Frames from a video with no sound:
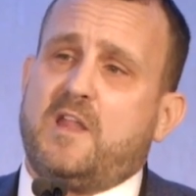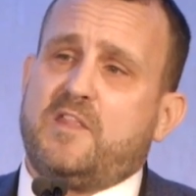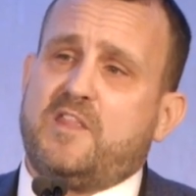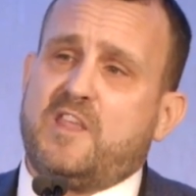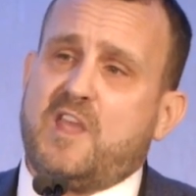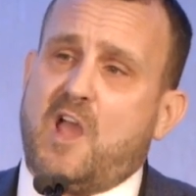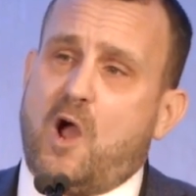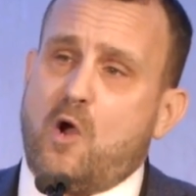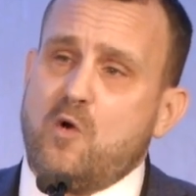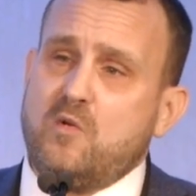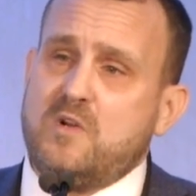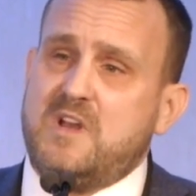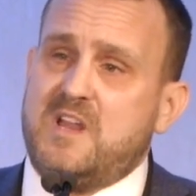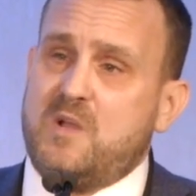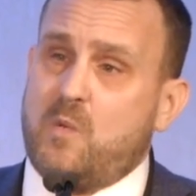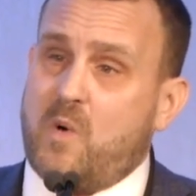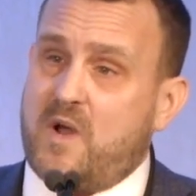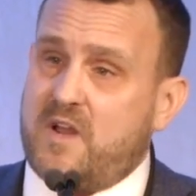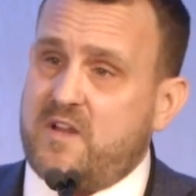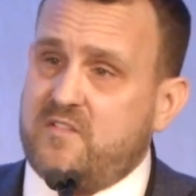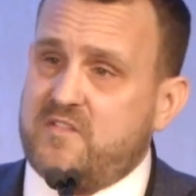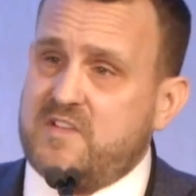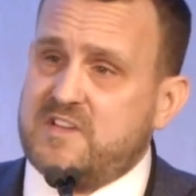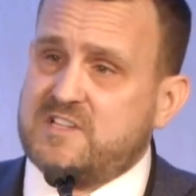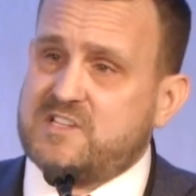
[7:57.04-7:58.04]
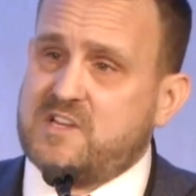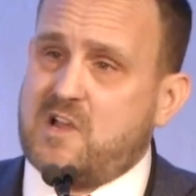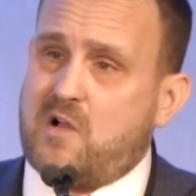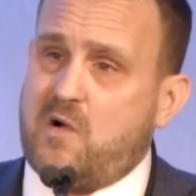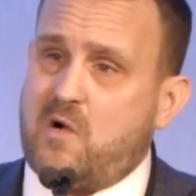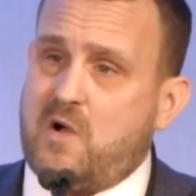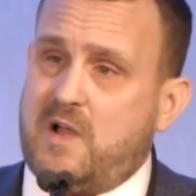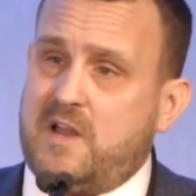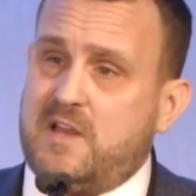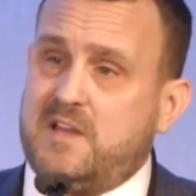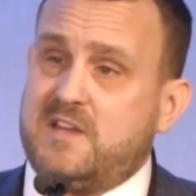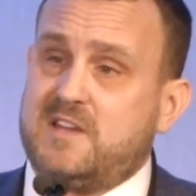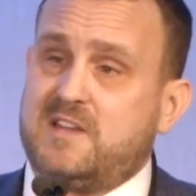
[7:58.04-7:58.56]
the only one of its
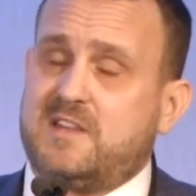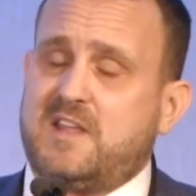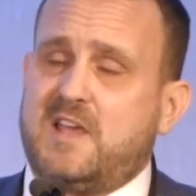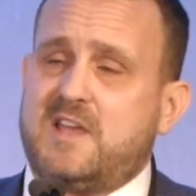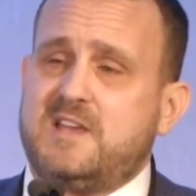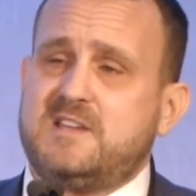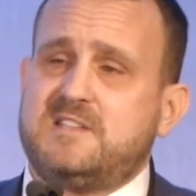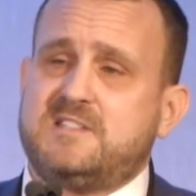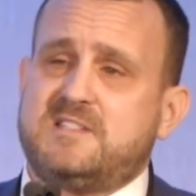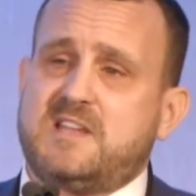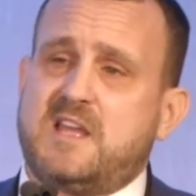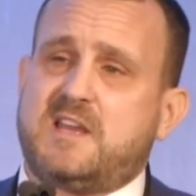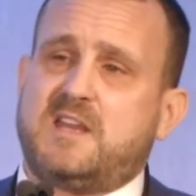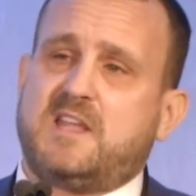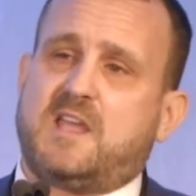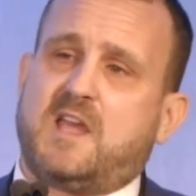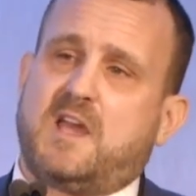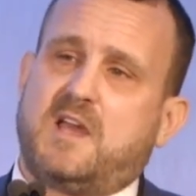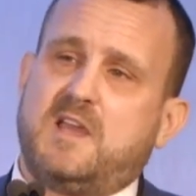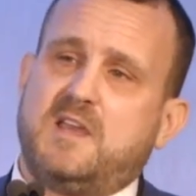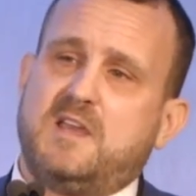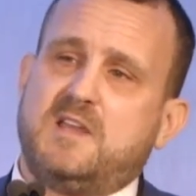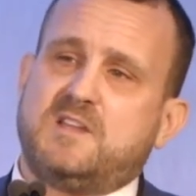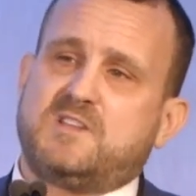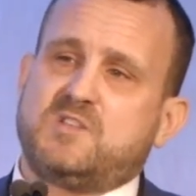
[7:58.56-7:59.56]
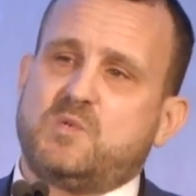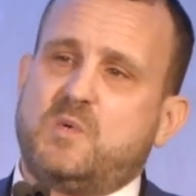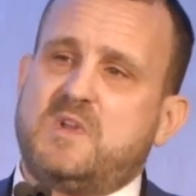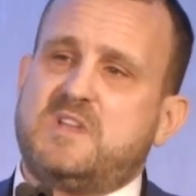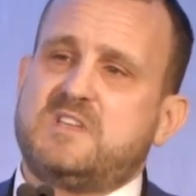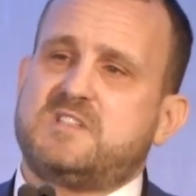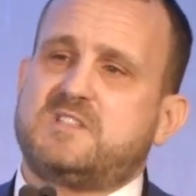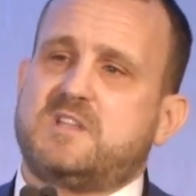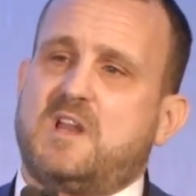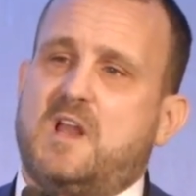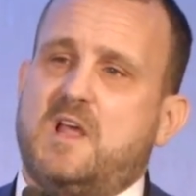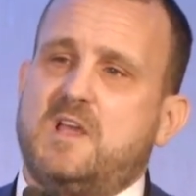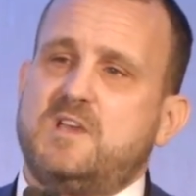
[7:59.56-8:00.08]
kind that is dedicated to
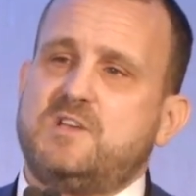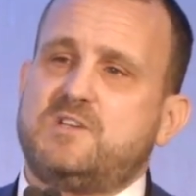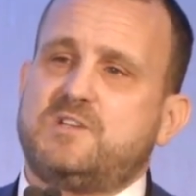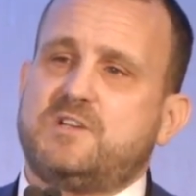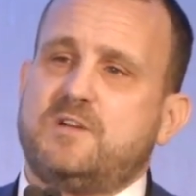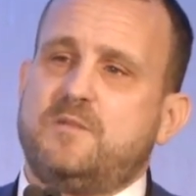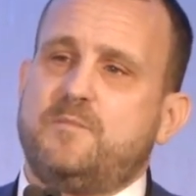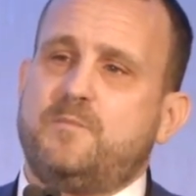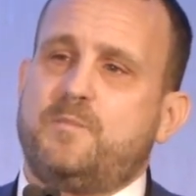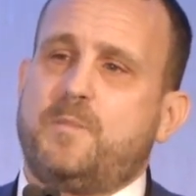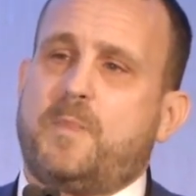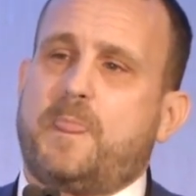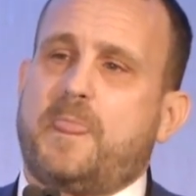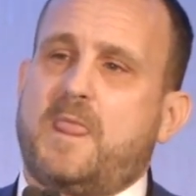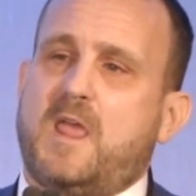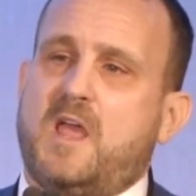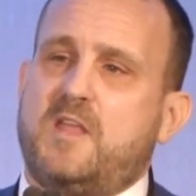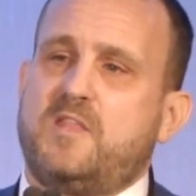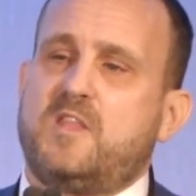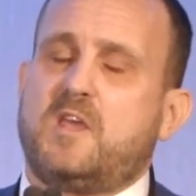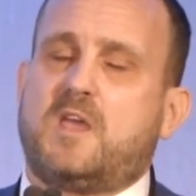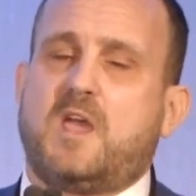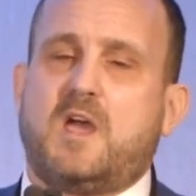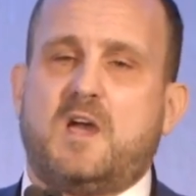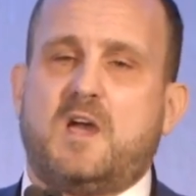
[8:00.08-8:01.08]
installation and the